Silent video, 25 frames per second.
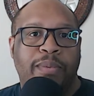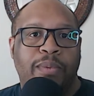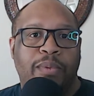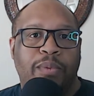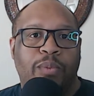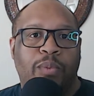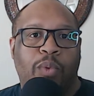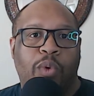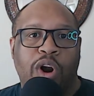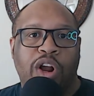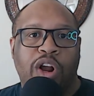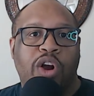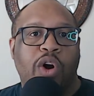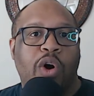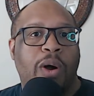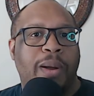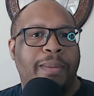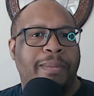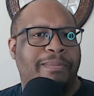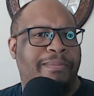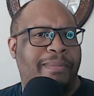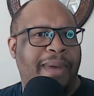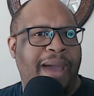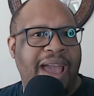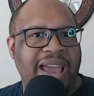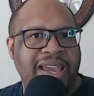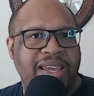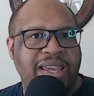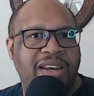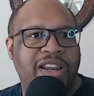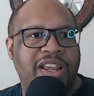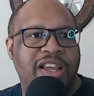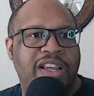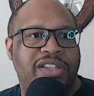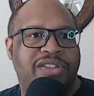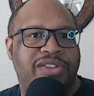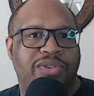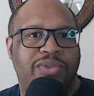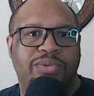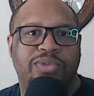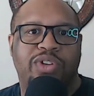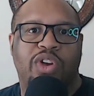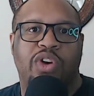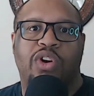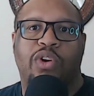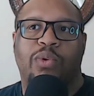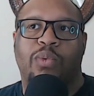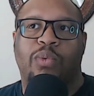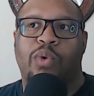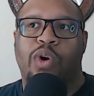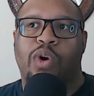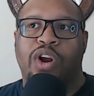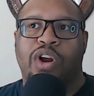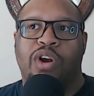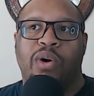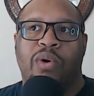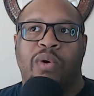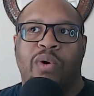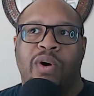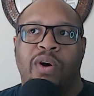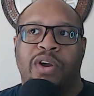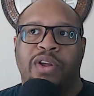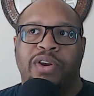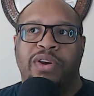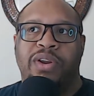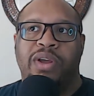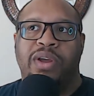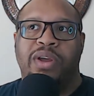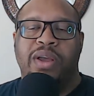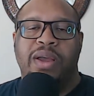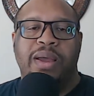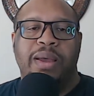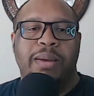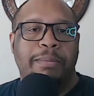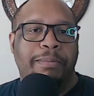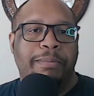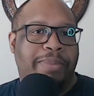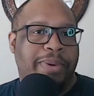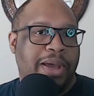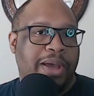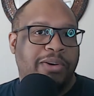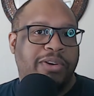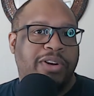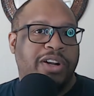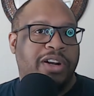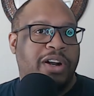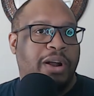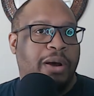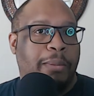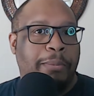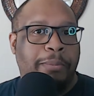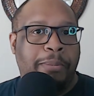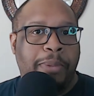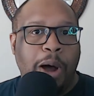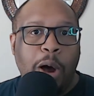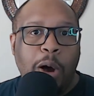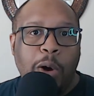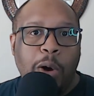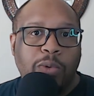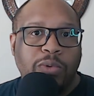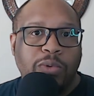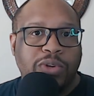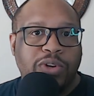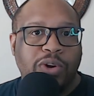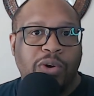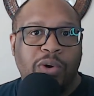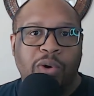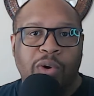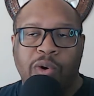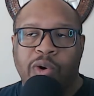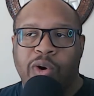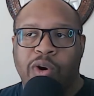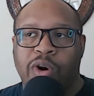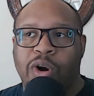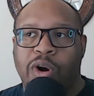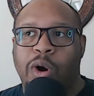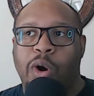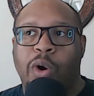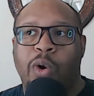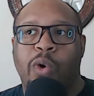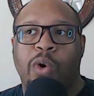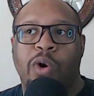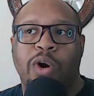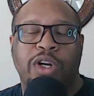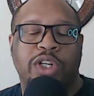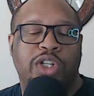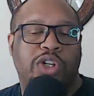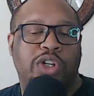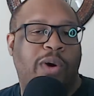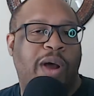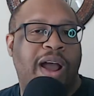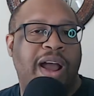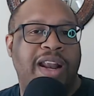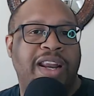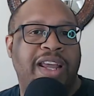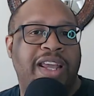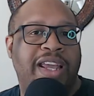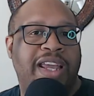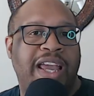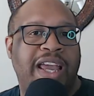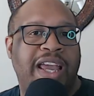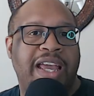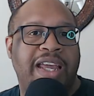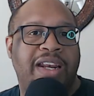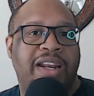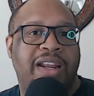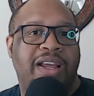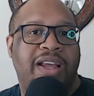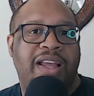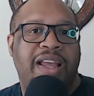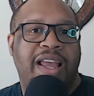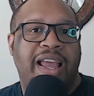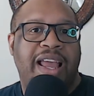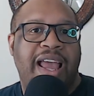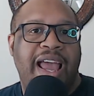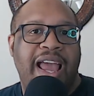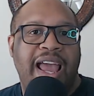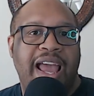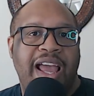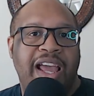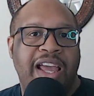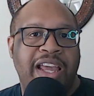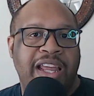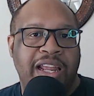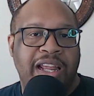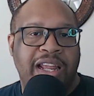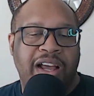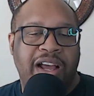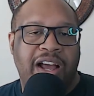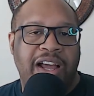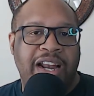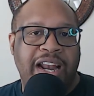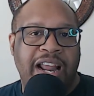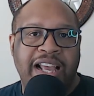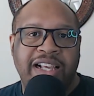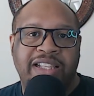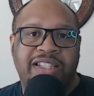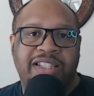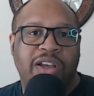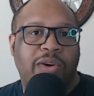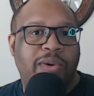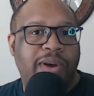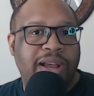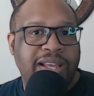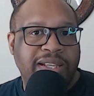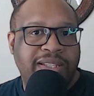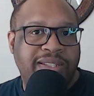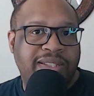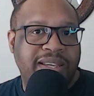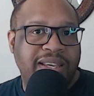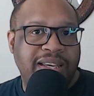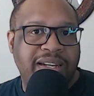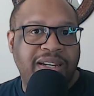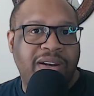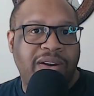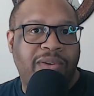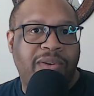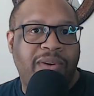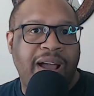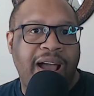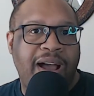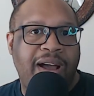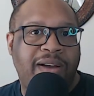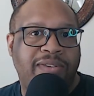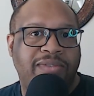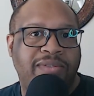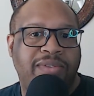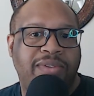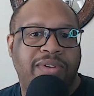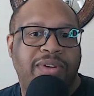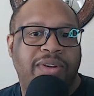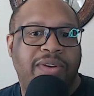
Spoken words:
work on maintenance, who was going to work on building a boat or trying to get an SOS signal out.